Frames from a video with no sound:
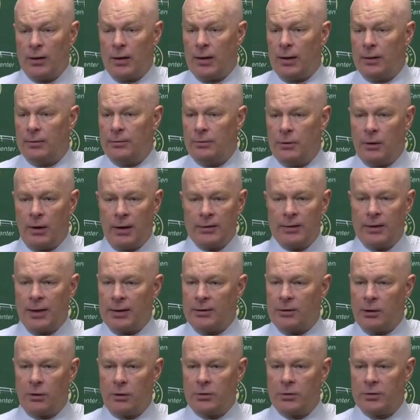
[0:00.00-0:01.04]
Well,
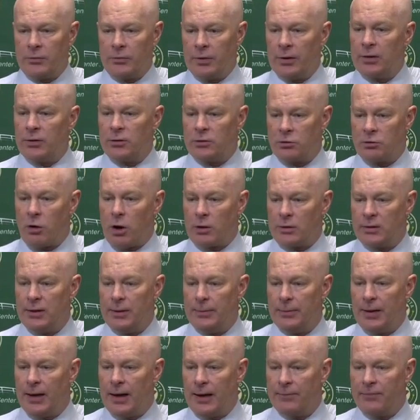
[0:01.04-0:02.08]
I thought it was a really strong
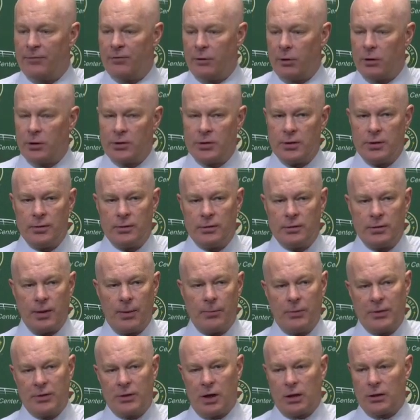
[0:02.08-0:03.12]
team game for us, and
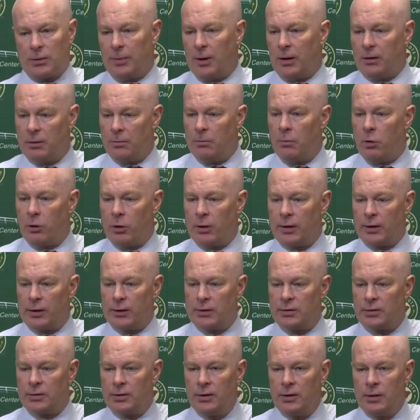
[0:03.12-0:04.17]
something we talked about in the
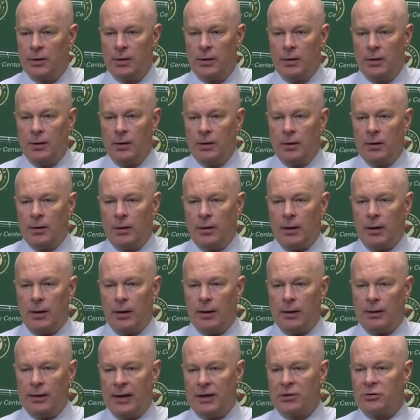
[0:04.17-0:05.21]
morning is
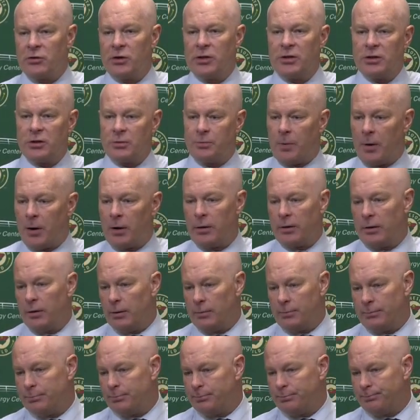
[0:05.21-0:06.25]
injuries is part of
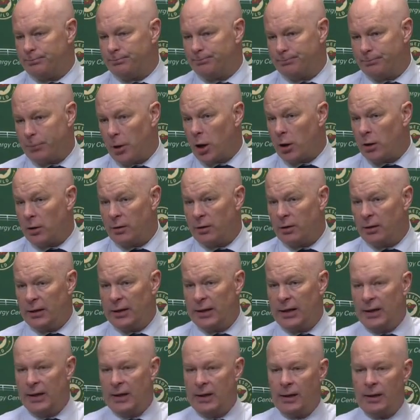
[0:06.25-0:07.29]
the
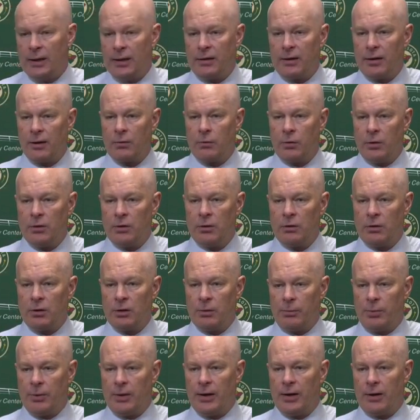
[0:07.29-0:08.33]
league, and I think when you
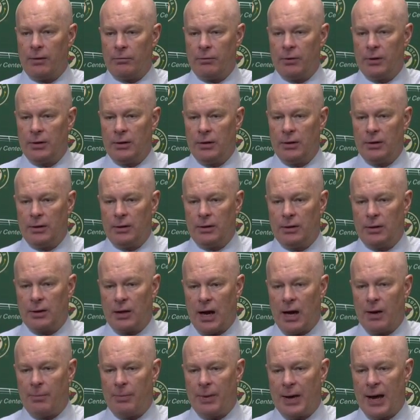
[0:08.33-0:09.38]
can play a really
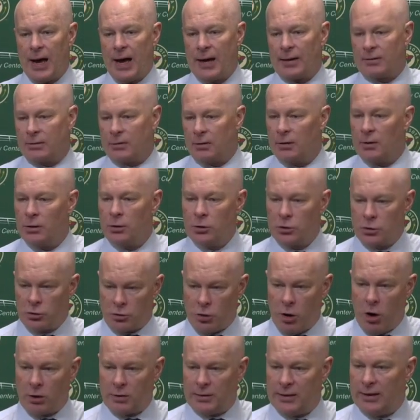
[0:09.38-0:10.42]
compact,
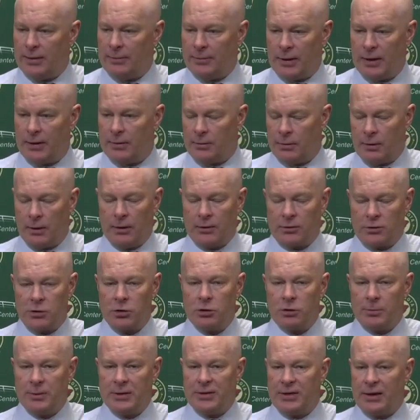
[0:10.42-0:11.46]
strong team
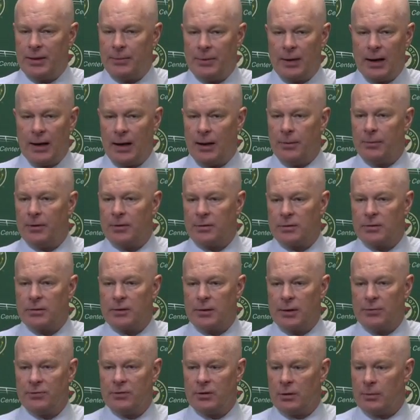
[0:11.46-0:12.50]
game, it
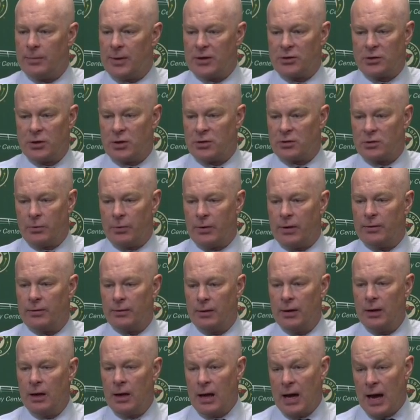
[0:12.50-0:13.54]
gives you the best chance to
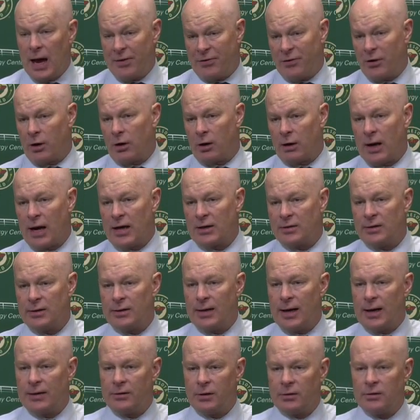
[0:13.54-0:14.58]
win. I thought our guys
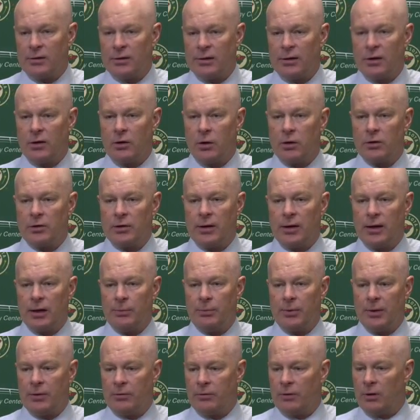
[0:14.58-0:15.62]
did that. I thought the D-Cor
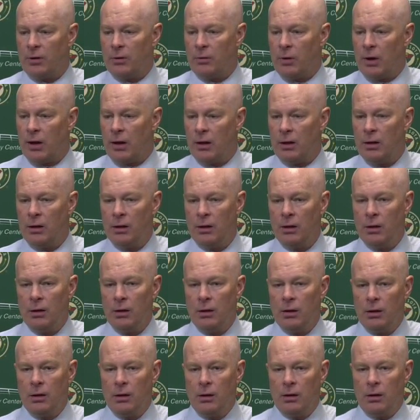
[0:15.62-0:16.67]
tonight played really well.
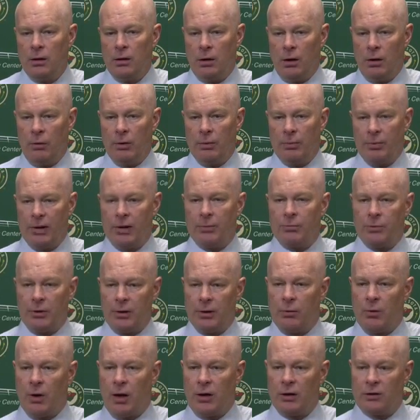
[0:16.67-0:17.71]
You know, we played
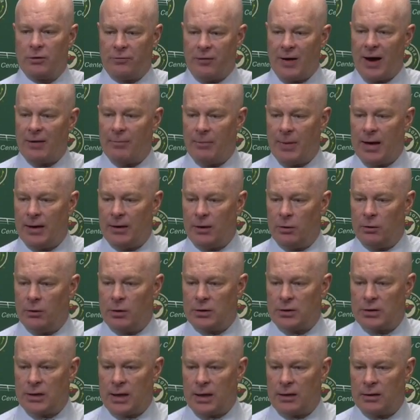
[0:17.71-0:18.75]
pretty well as five-man
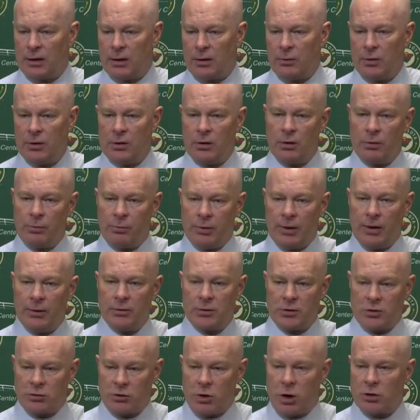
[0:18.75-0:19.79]
units, and I think when you can play
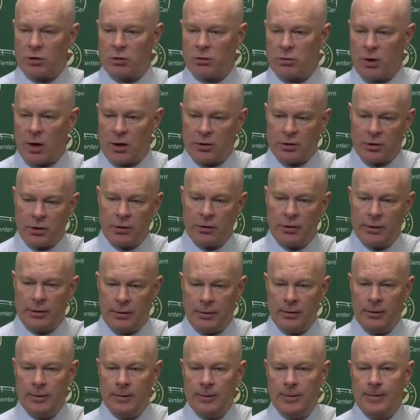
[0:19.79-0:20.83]
with strong structure
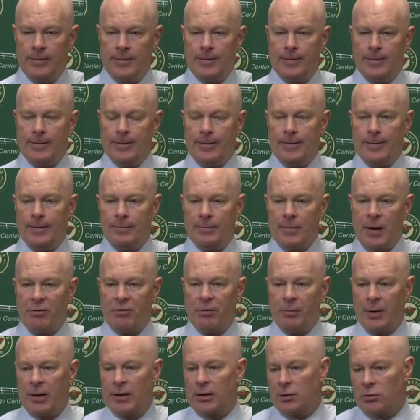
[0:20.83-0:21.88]
and
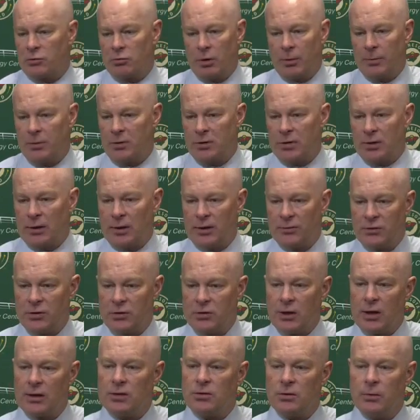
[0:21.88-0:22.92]
everybody contributes, it gives you
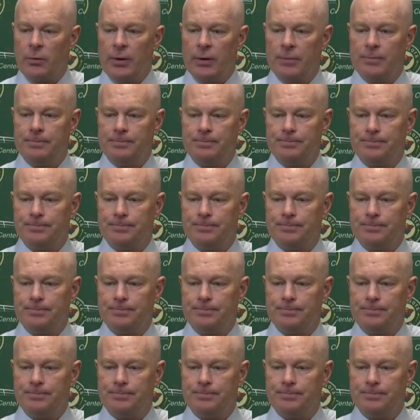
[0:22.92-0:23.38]
a chance to win.